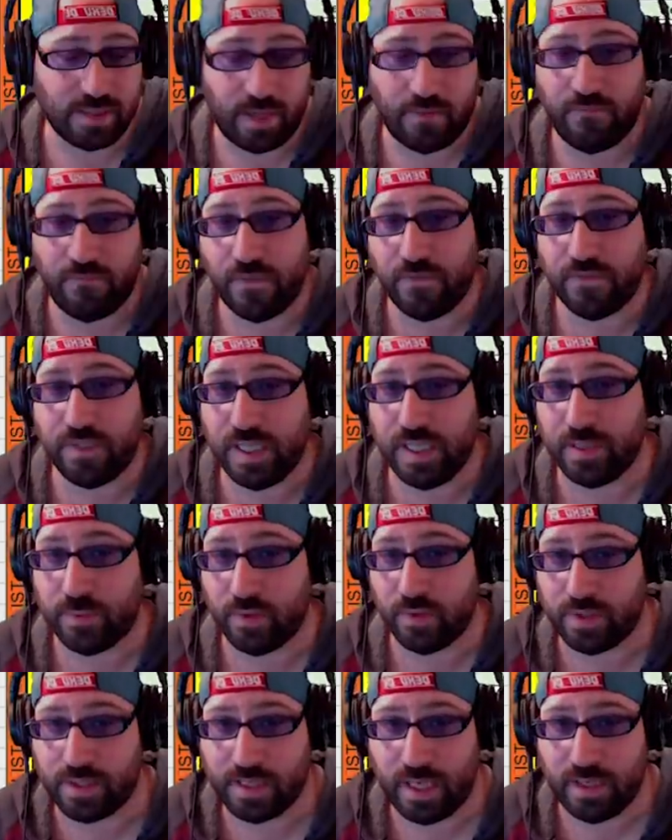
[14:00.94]
a
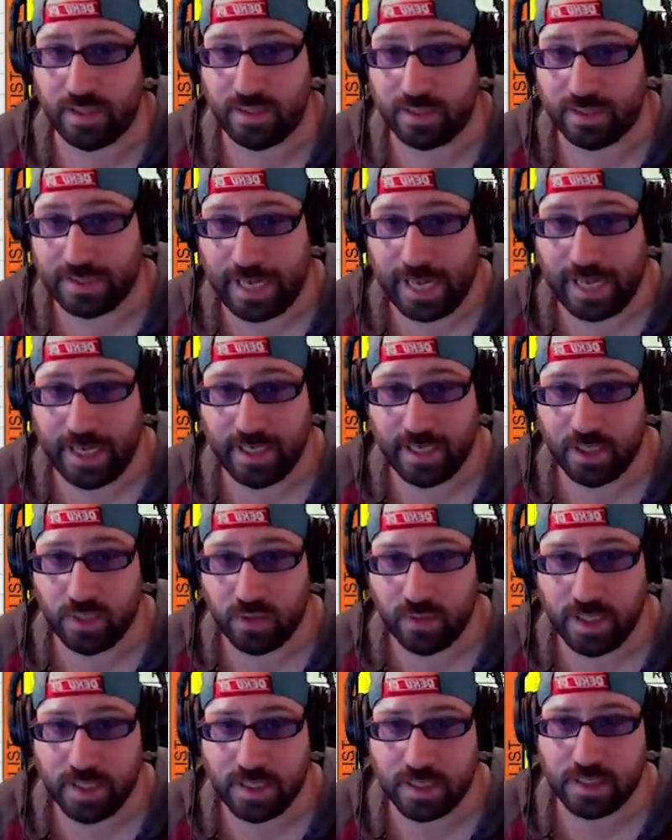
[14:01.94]
15% stat
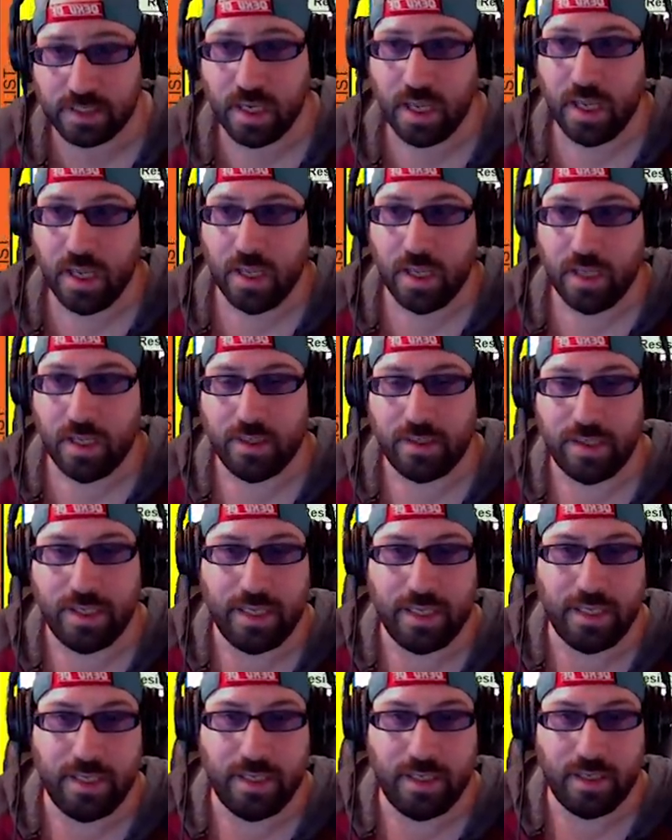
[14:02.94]
increase,
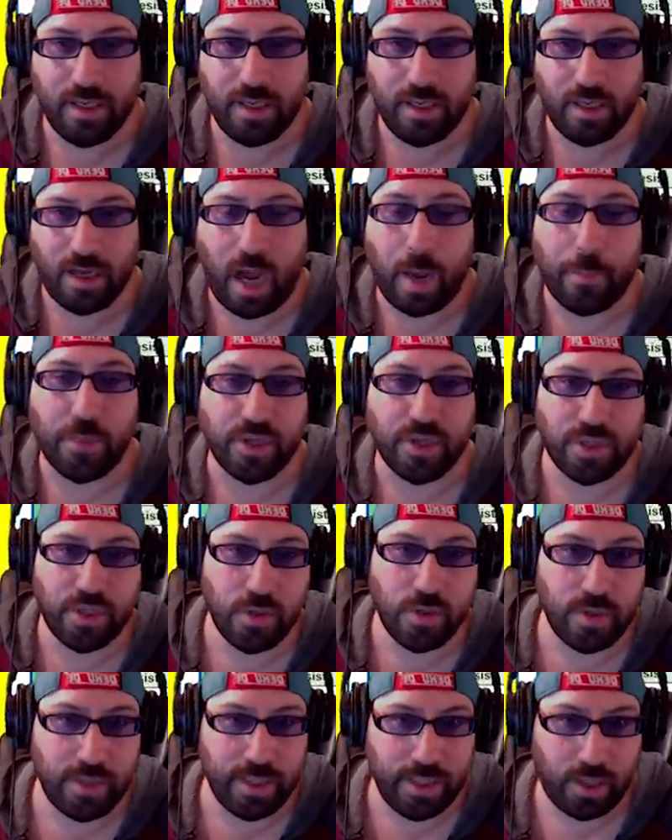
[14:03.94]
the
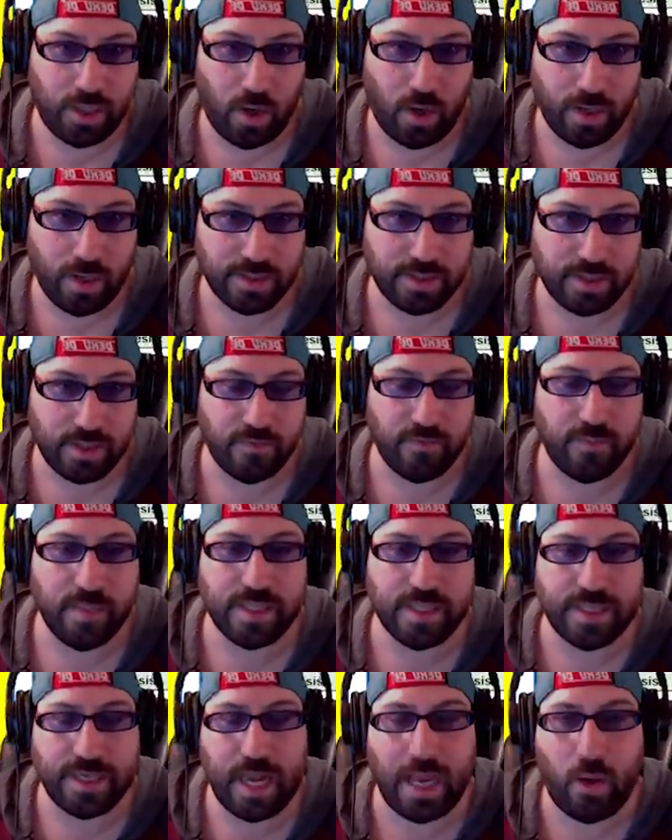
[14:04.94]
opportunity cost of
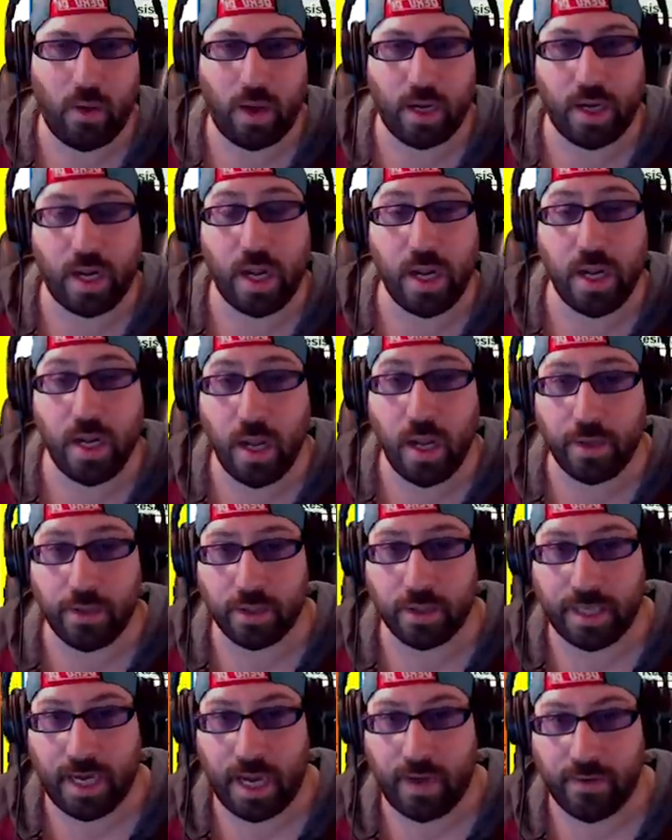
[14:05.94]
missing out on
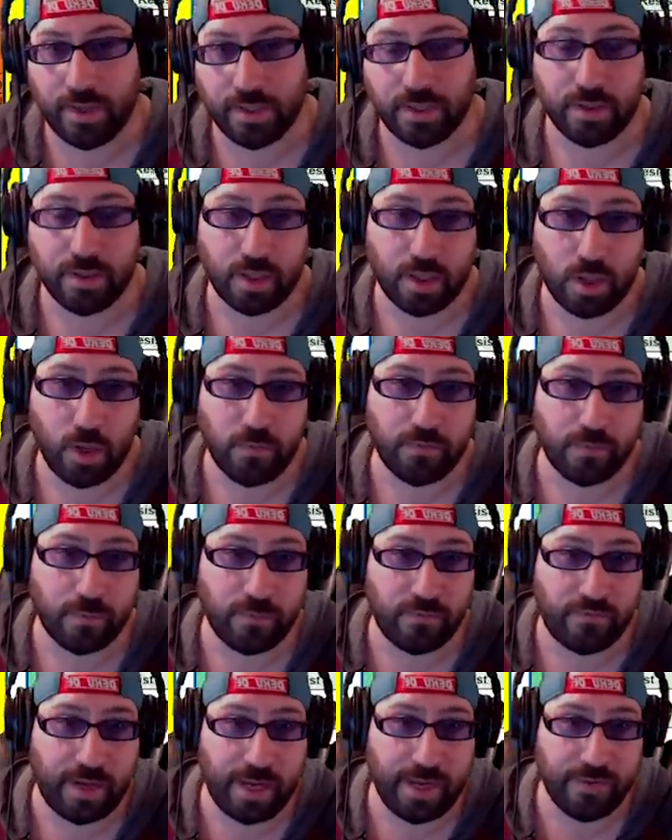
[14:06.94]
another character to go from
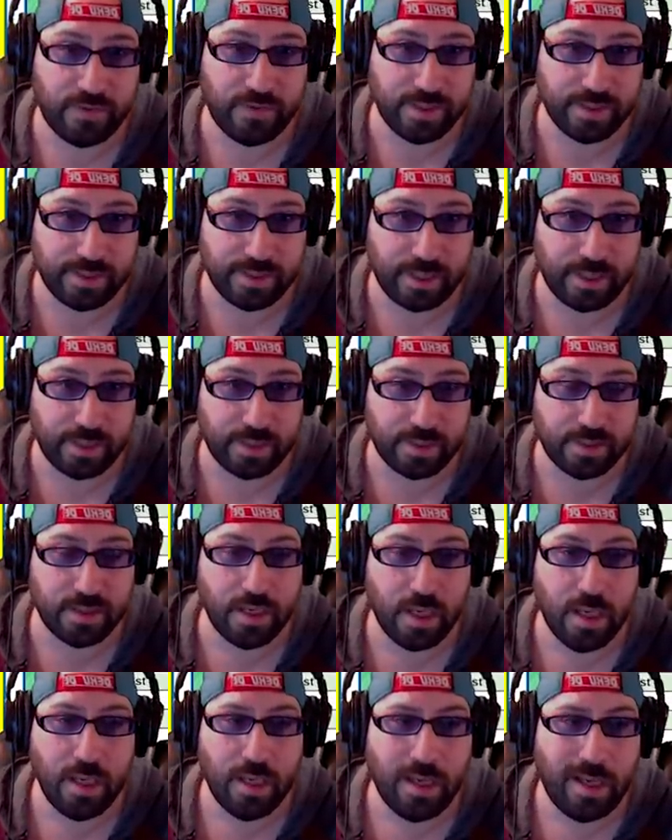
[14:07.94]
5 to 6
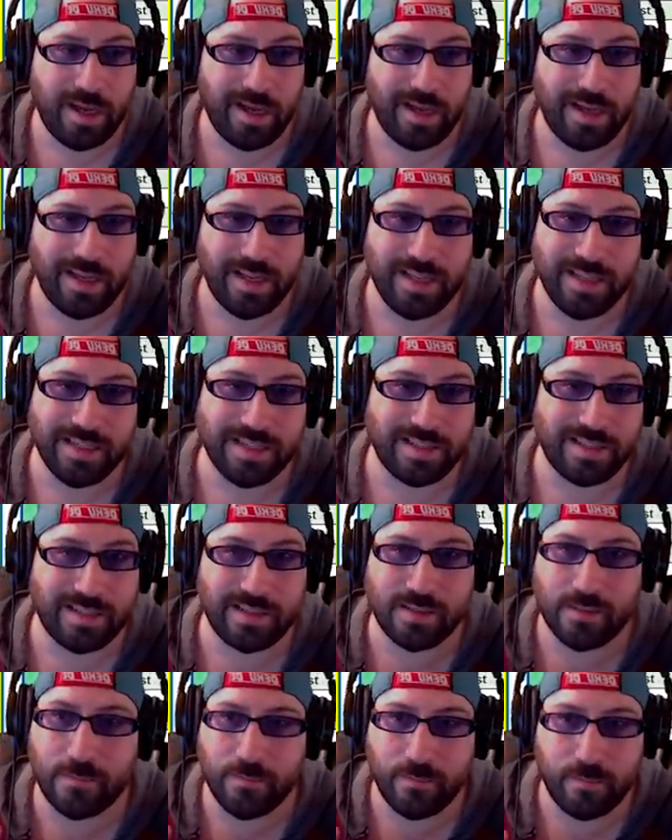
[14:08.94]
uh,
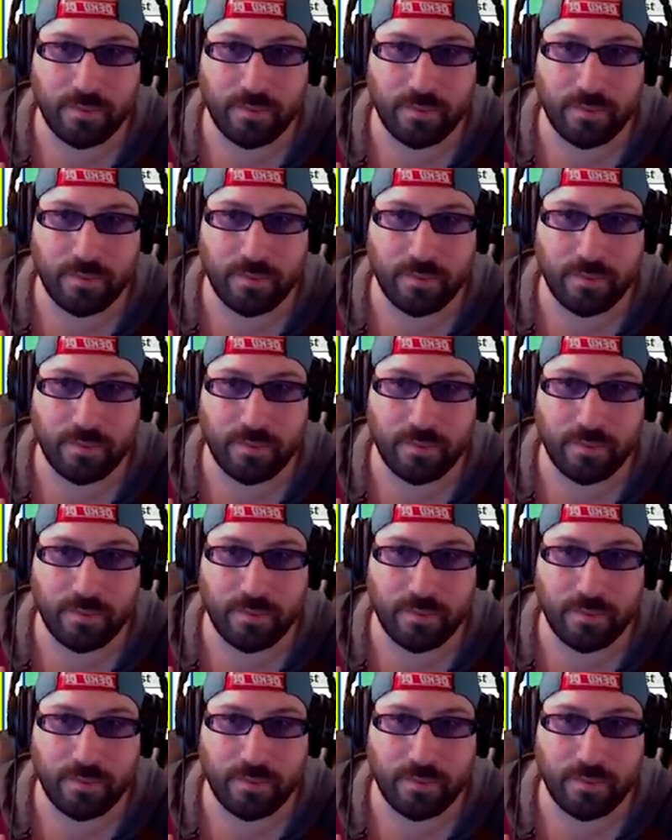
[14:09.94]
is